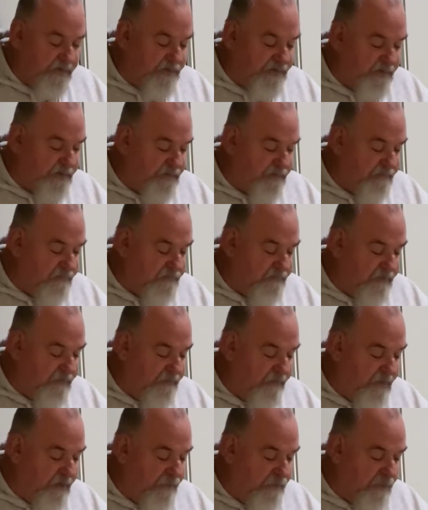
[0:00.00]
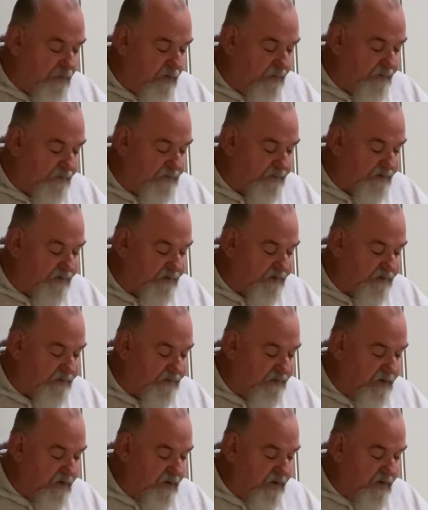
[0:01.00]
terrific
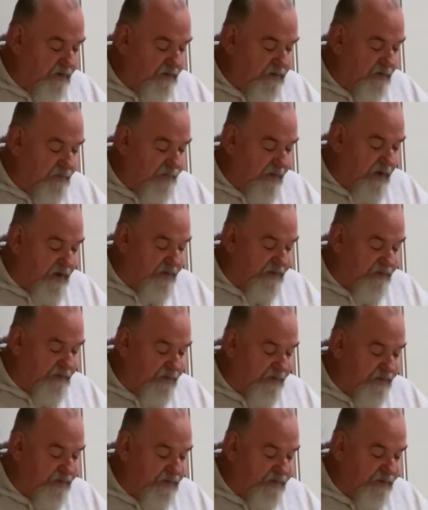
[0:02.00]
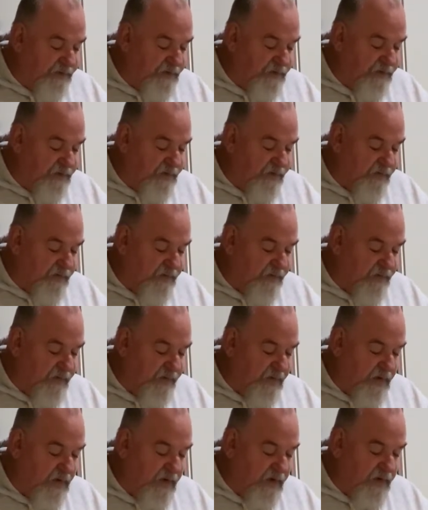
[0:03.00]
promises to pass on to you.
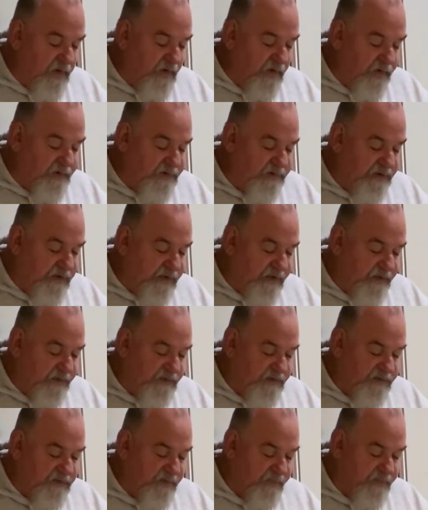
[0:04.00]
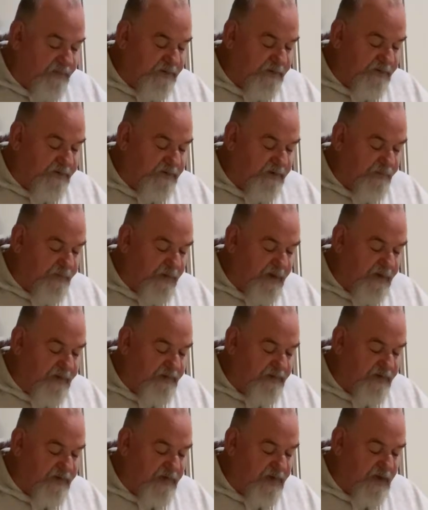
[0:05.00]
Your tickets to
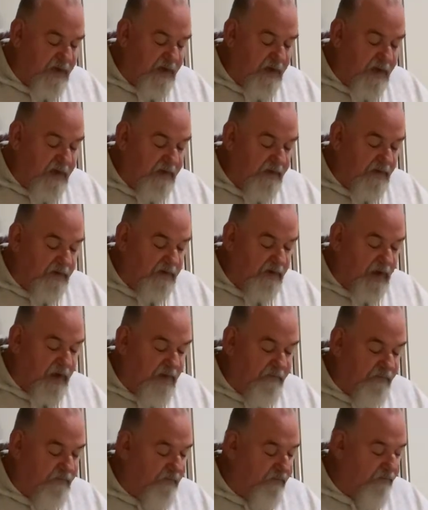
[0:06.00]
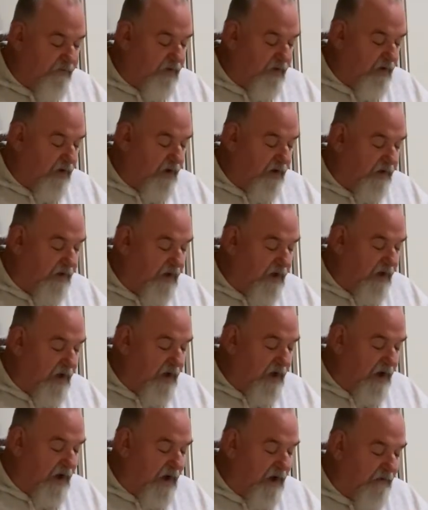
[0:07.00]
participation in the life of God
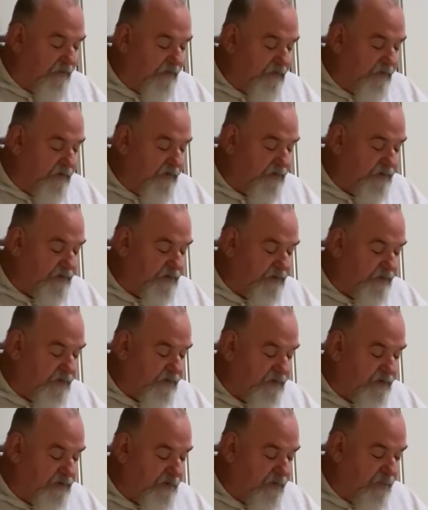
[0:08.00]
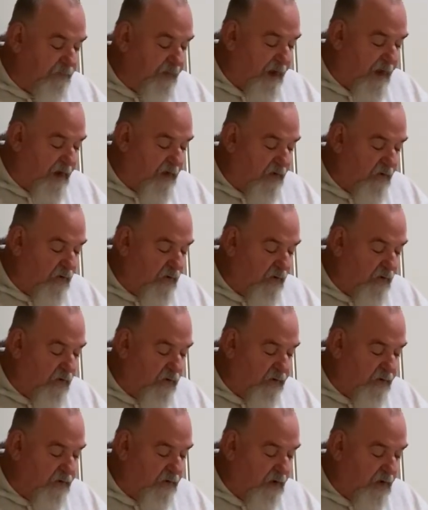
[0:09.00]
after you turned your back
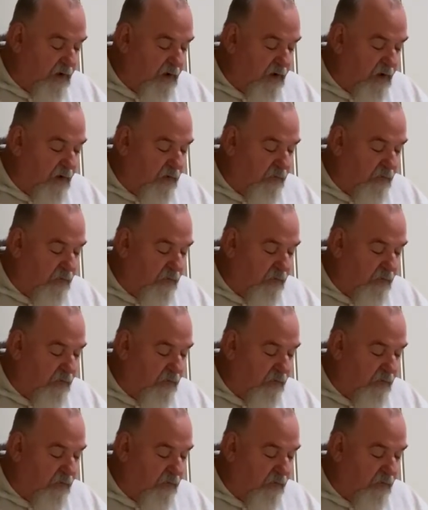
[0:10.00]
on a